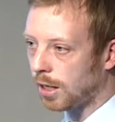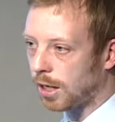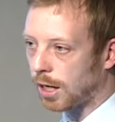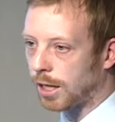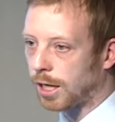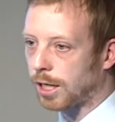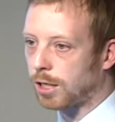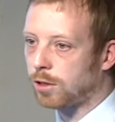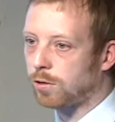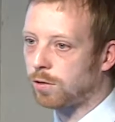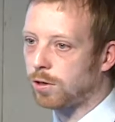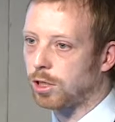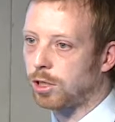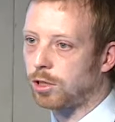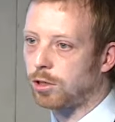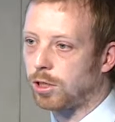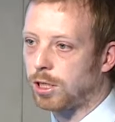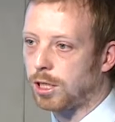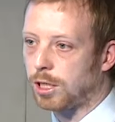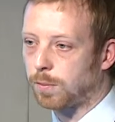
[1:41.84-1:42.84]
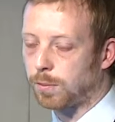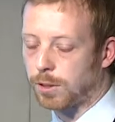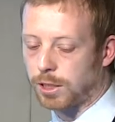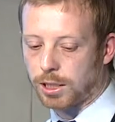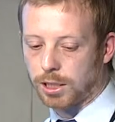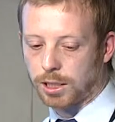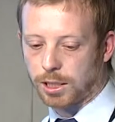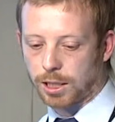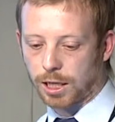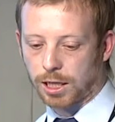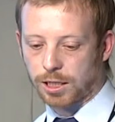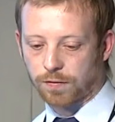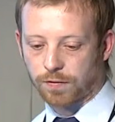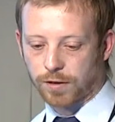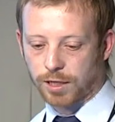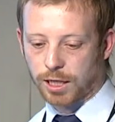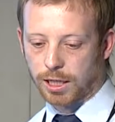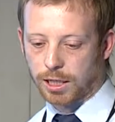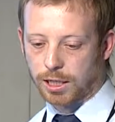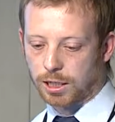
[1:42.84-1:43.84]
an accurate tree species
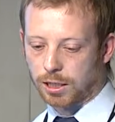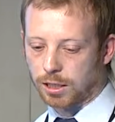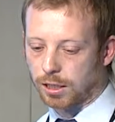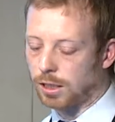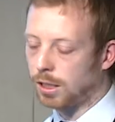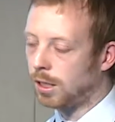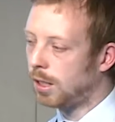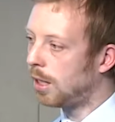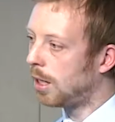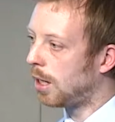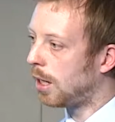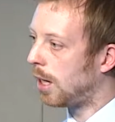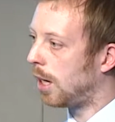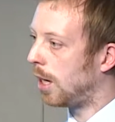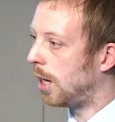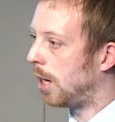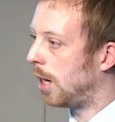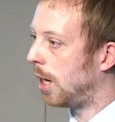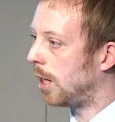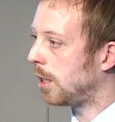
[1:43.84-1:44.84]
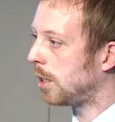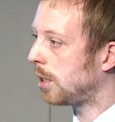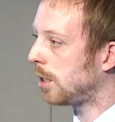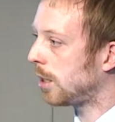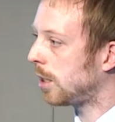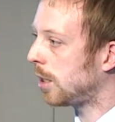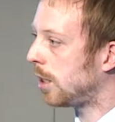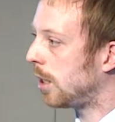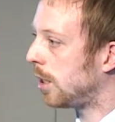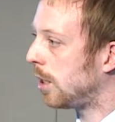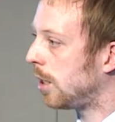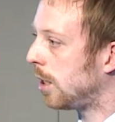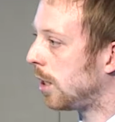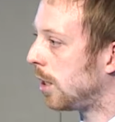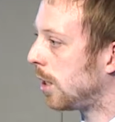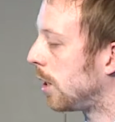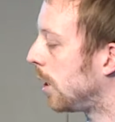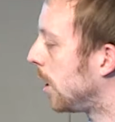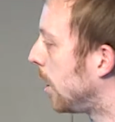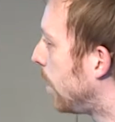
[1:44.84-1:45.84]
classification and
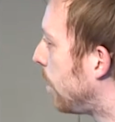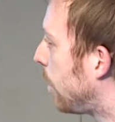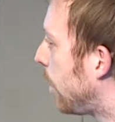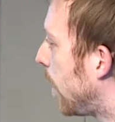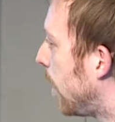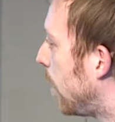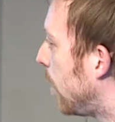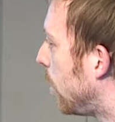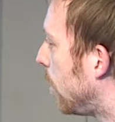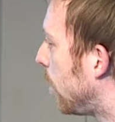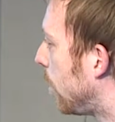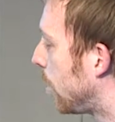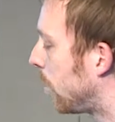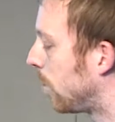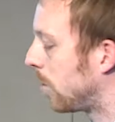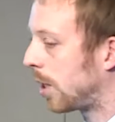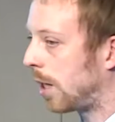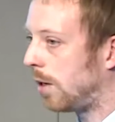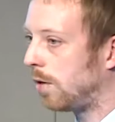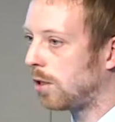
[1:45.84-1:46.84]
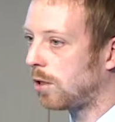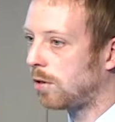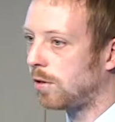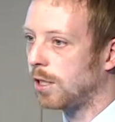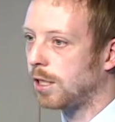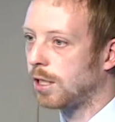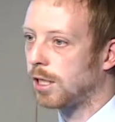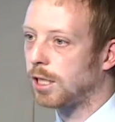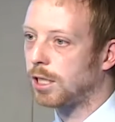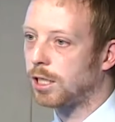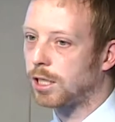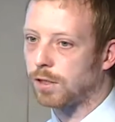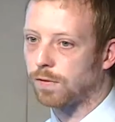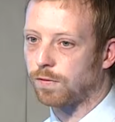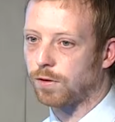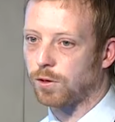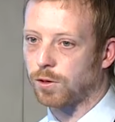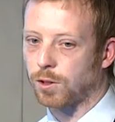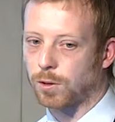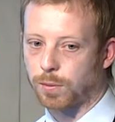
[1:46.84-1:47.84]
understanding the phenological characterization of
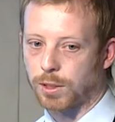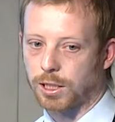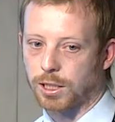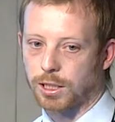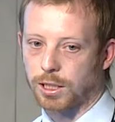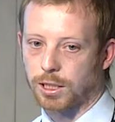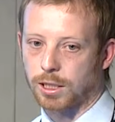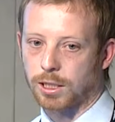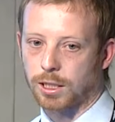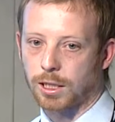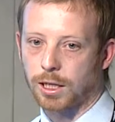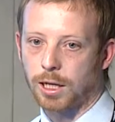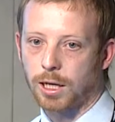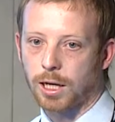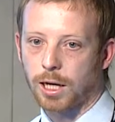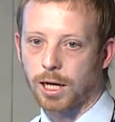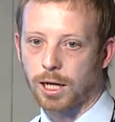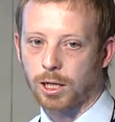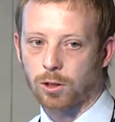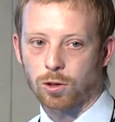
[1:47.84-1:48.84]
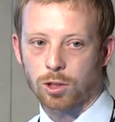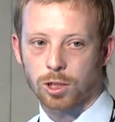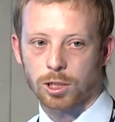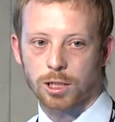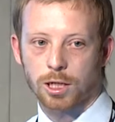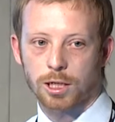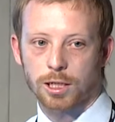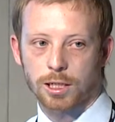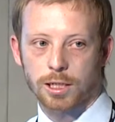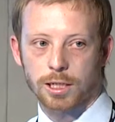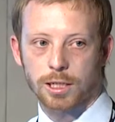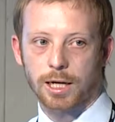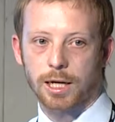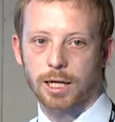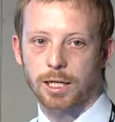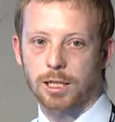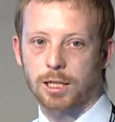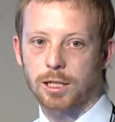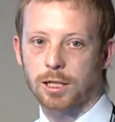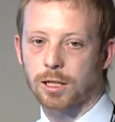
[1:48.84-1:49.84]
those species in order to
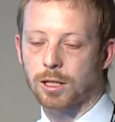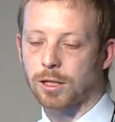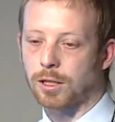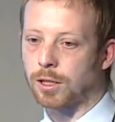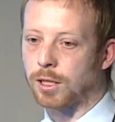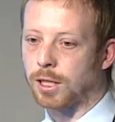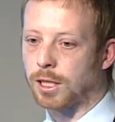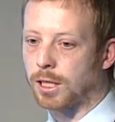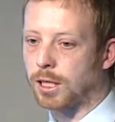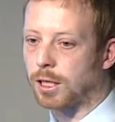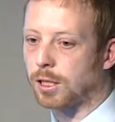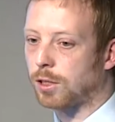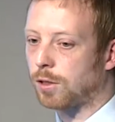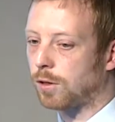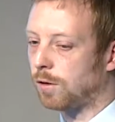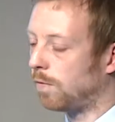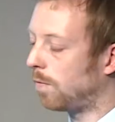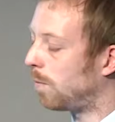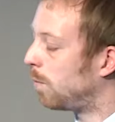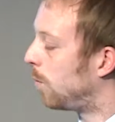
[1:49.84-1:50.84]
understand the sort of